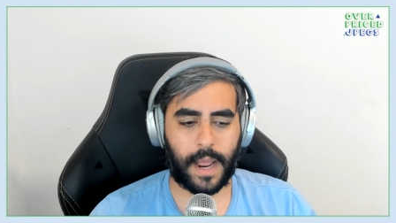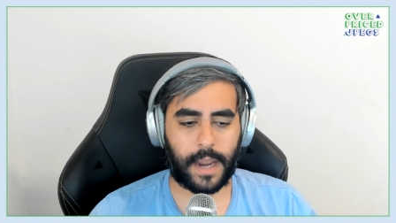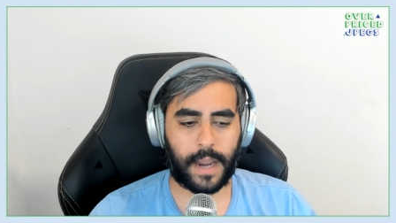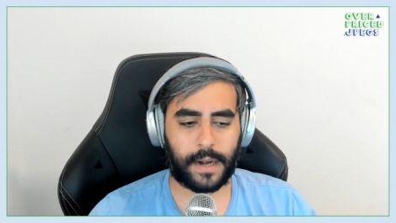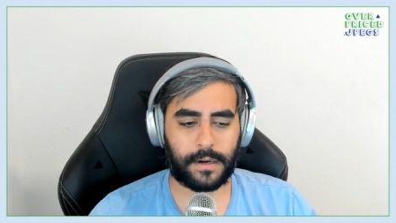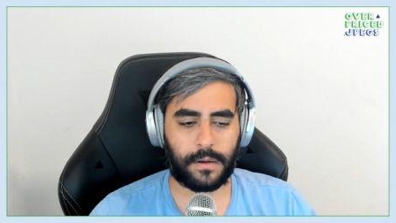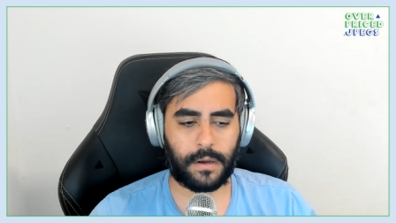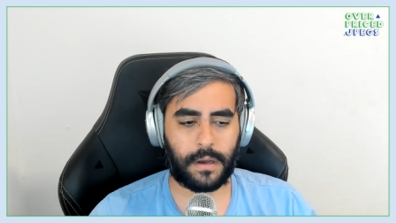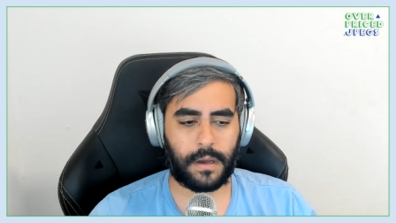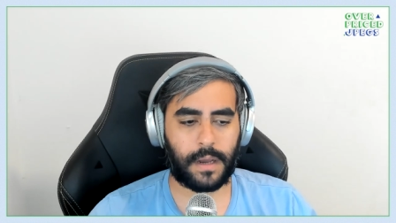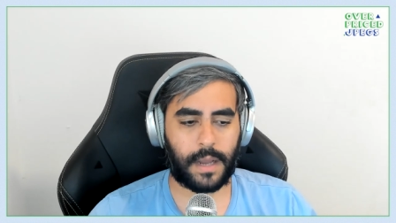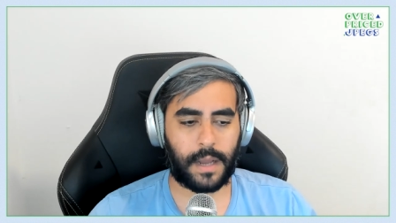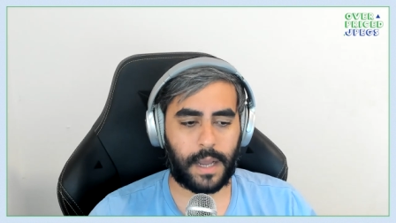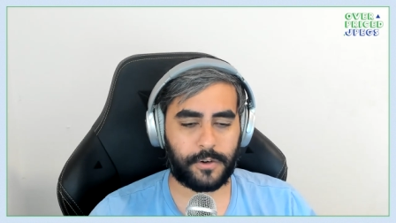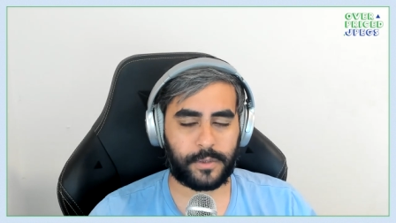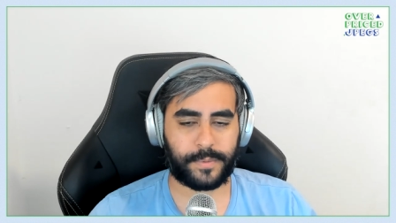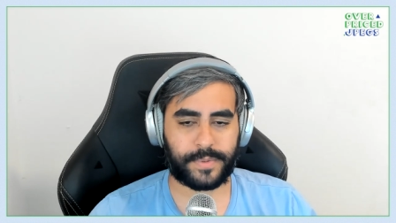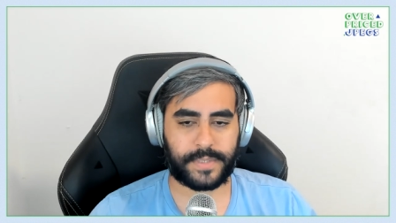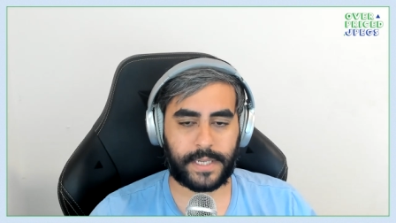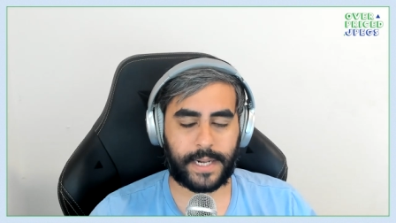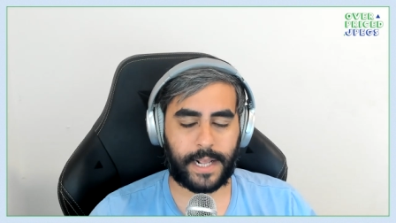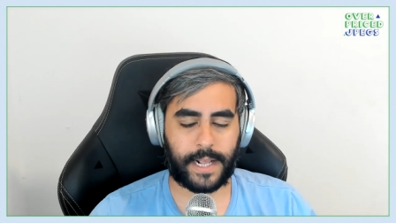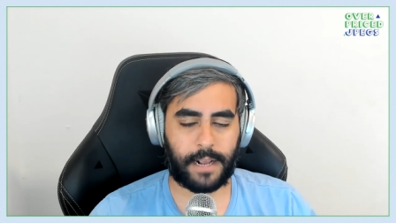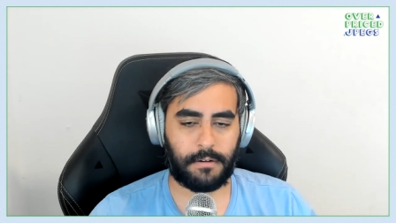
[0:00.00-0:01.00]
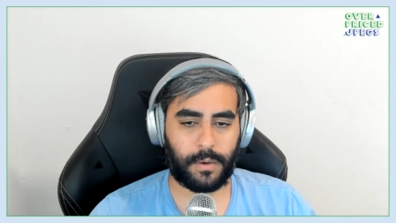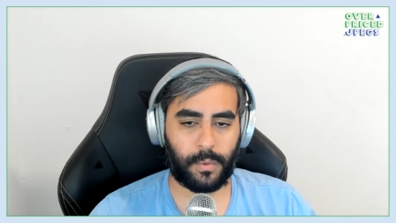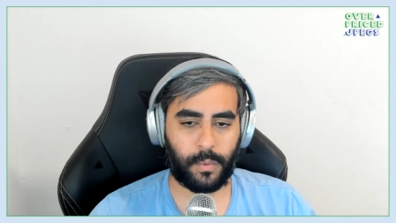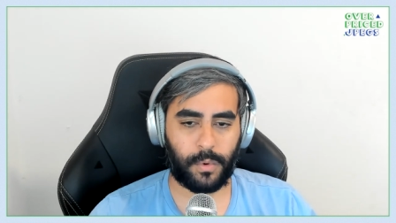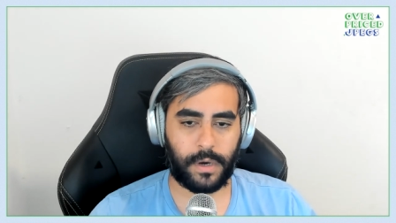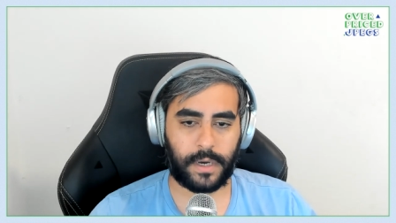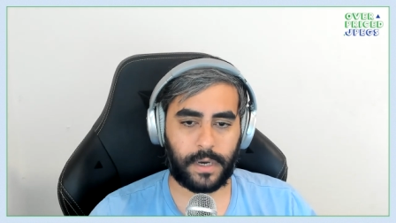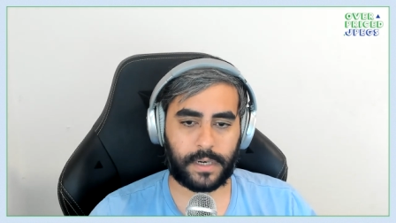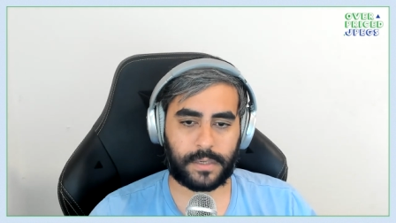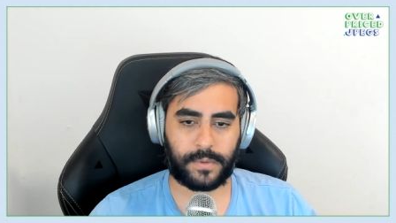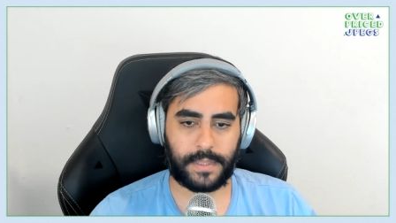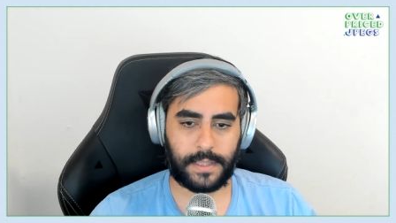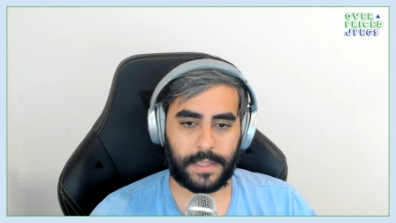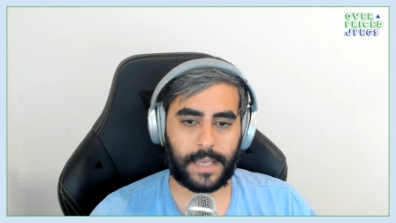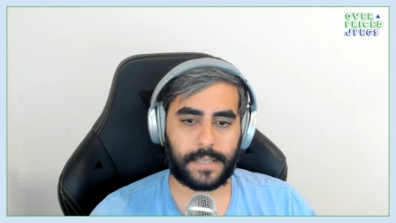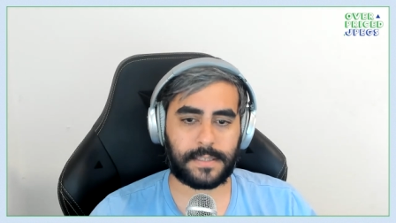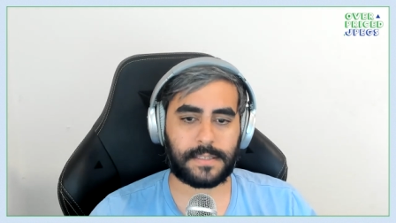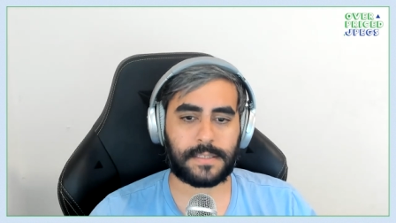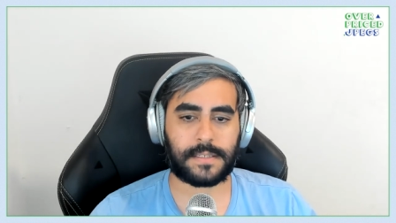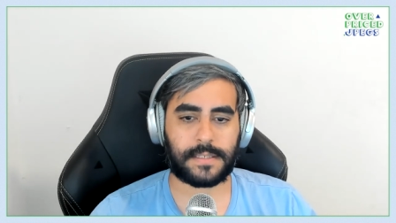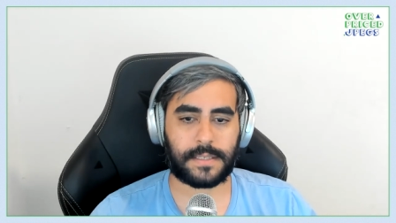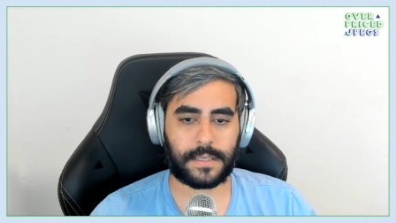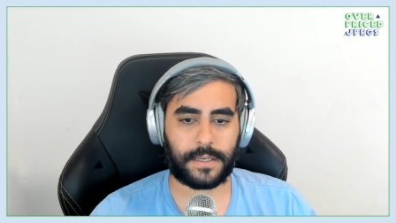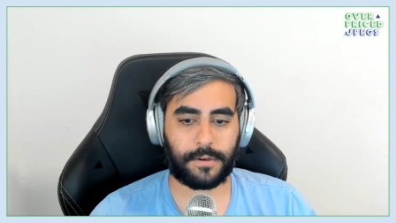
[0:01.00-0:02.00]
I don't know 100% how it worked with the
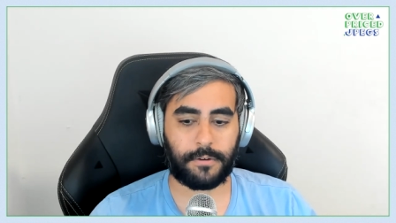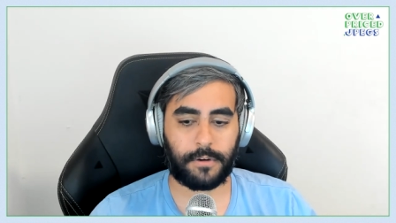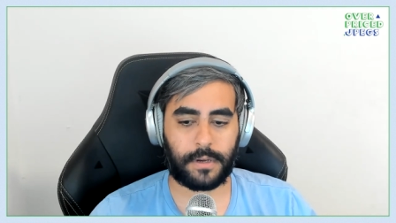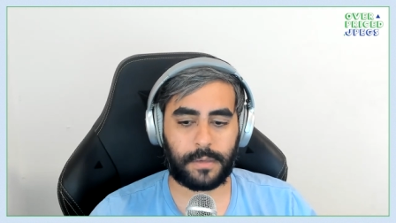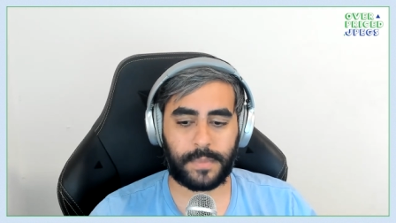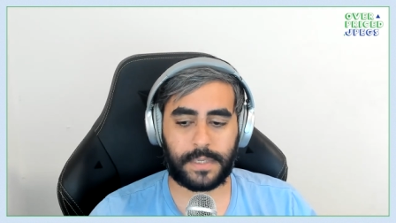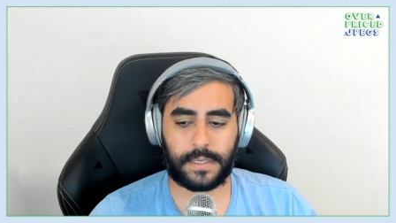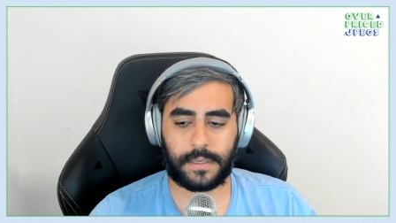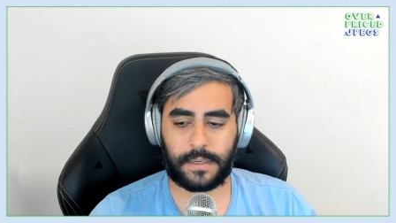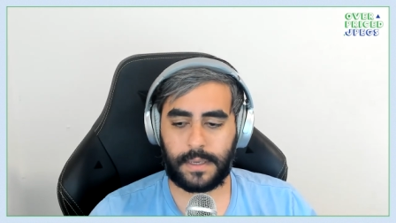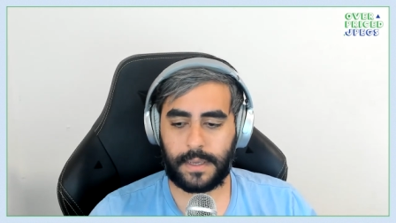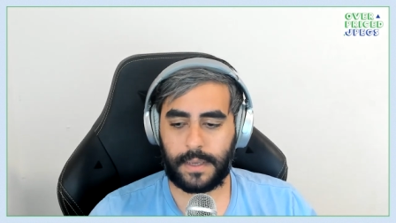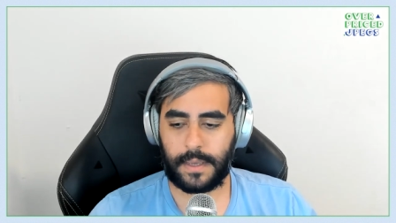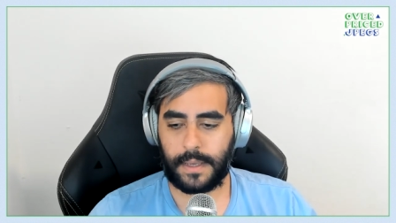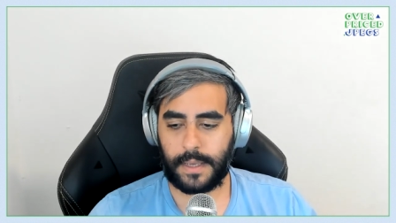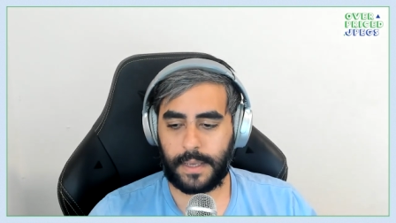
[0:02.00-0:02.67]
licensing agreement